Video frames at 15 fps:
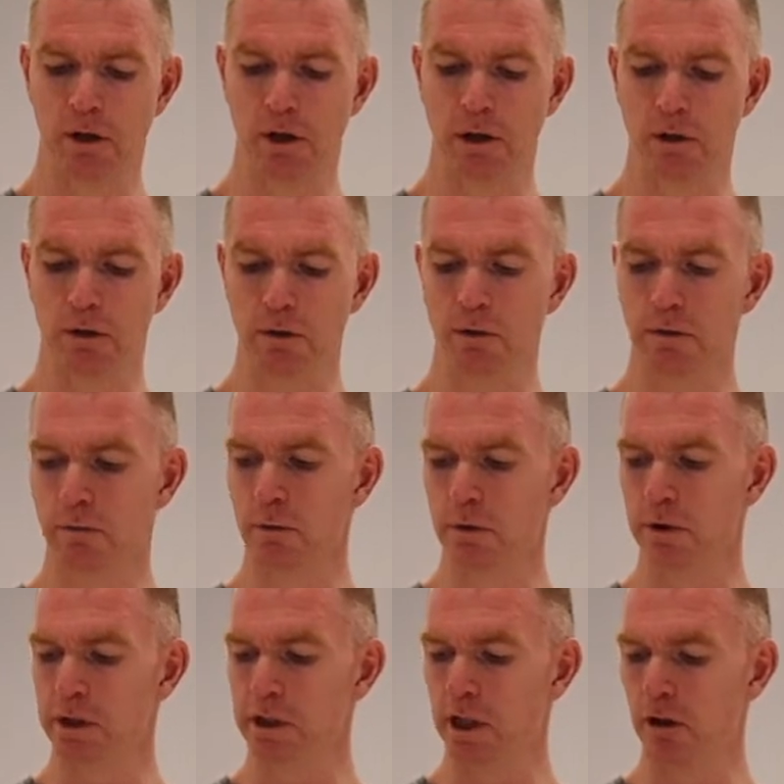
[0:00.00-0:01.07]
oil will
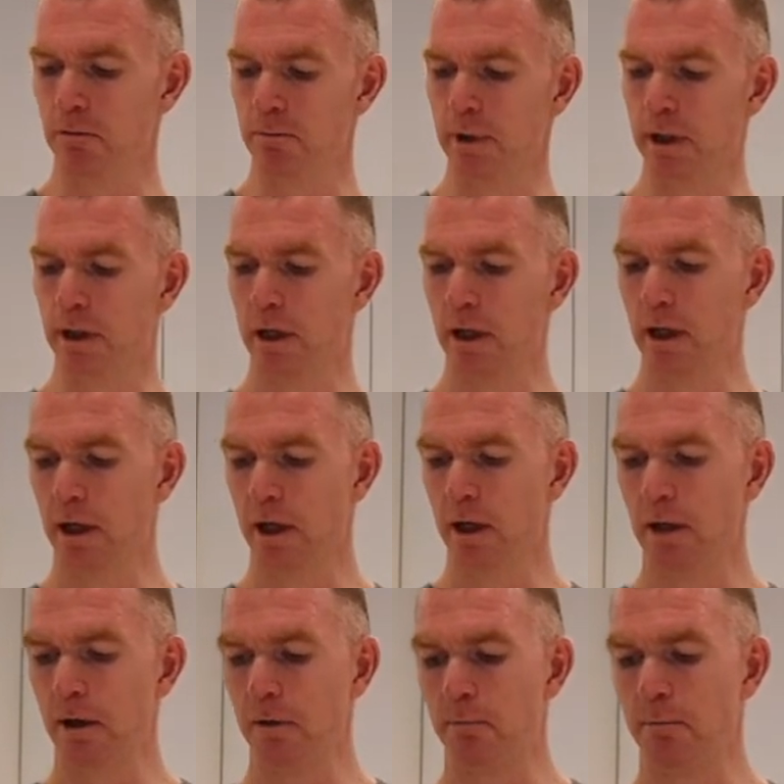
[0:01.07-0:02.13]
just help it
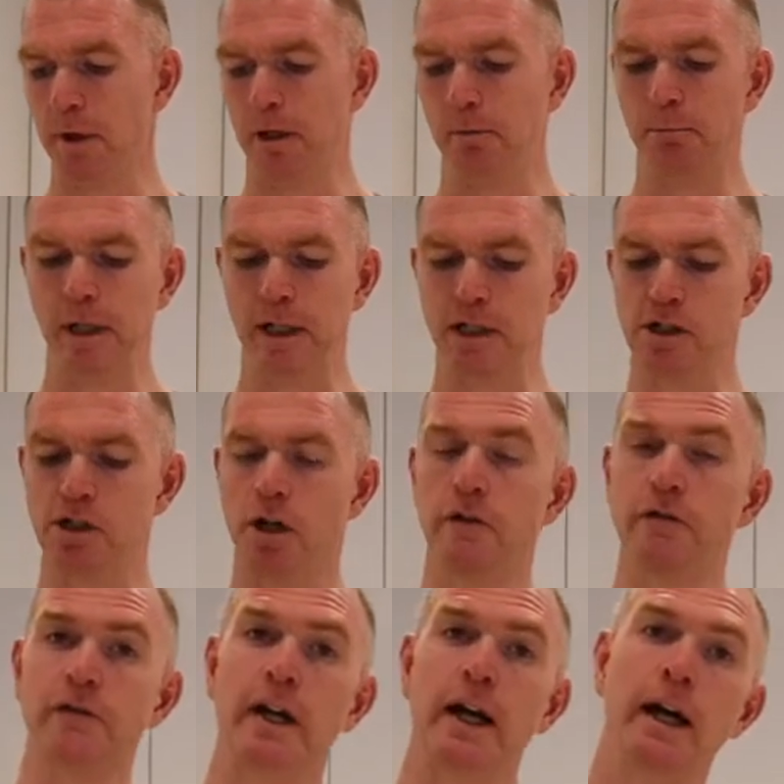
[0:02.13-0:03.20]
be a bit
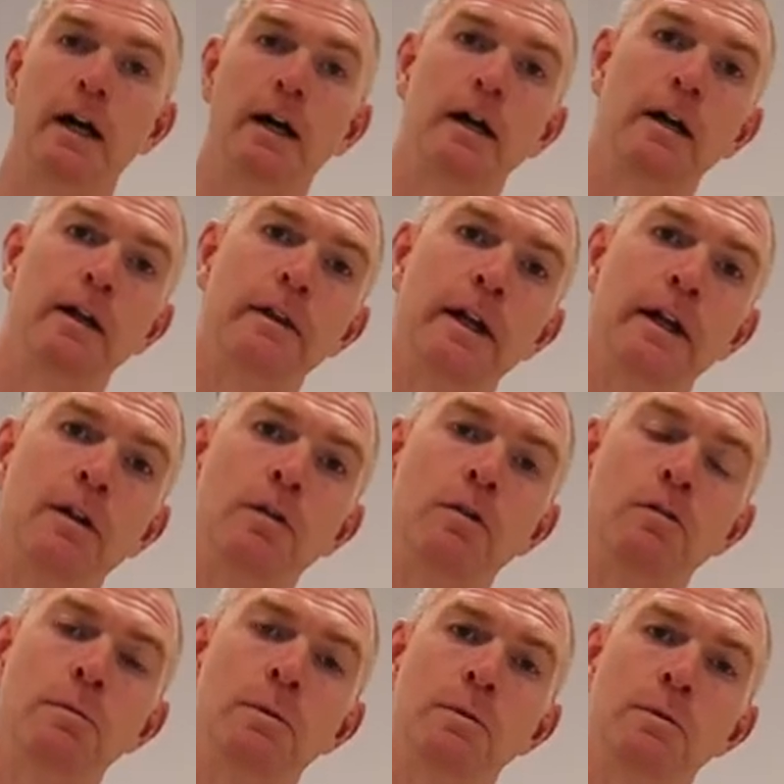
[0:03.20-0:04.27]
softer than a
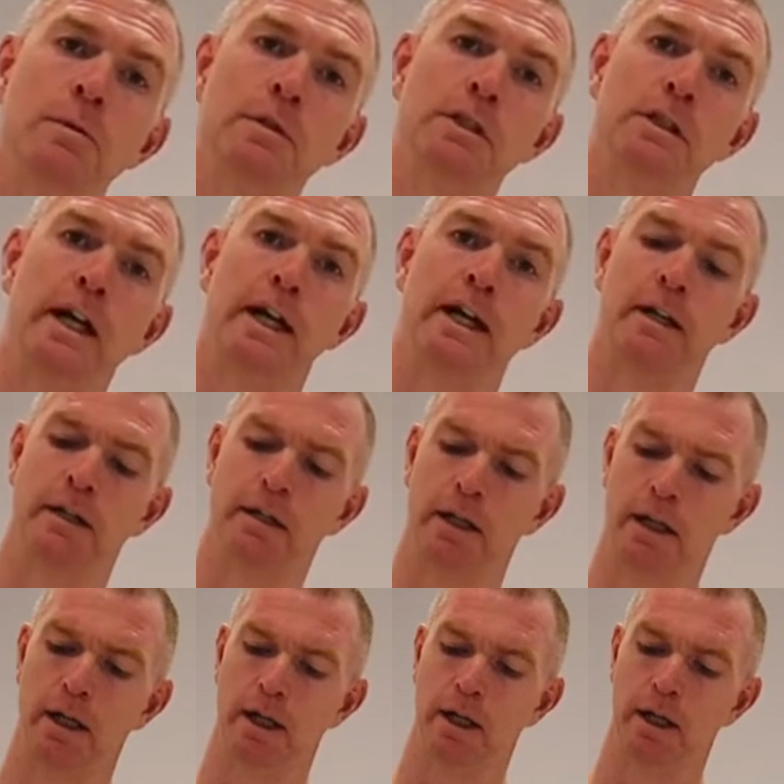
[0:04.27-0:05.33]
normal standard
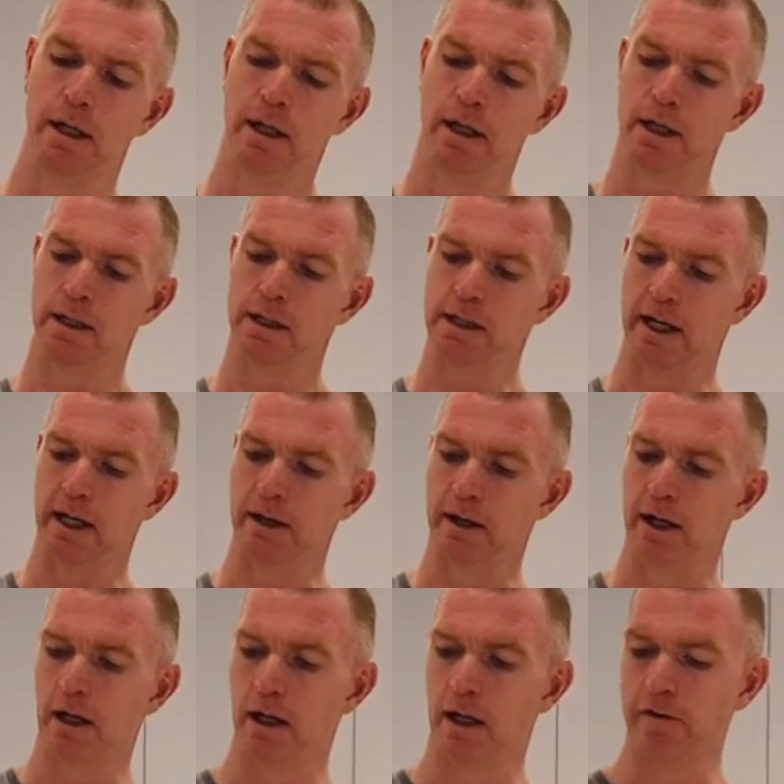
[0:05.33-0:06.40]

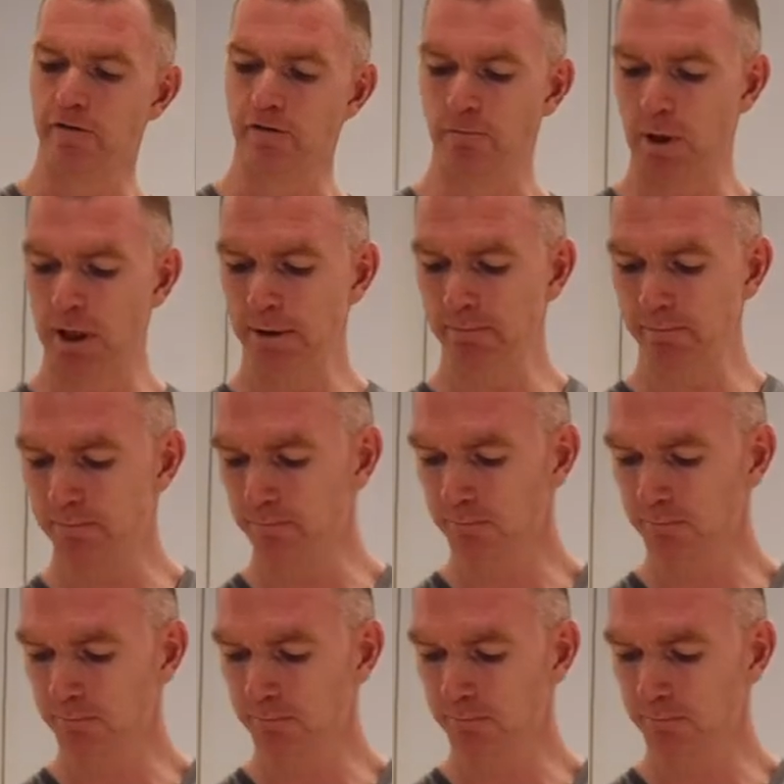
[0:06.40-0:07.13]
sourdough loaf of bread.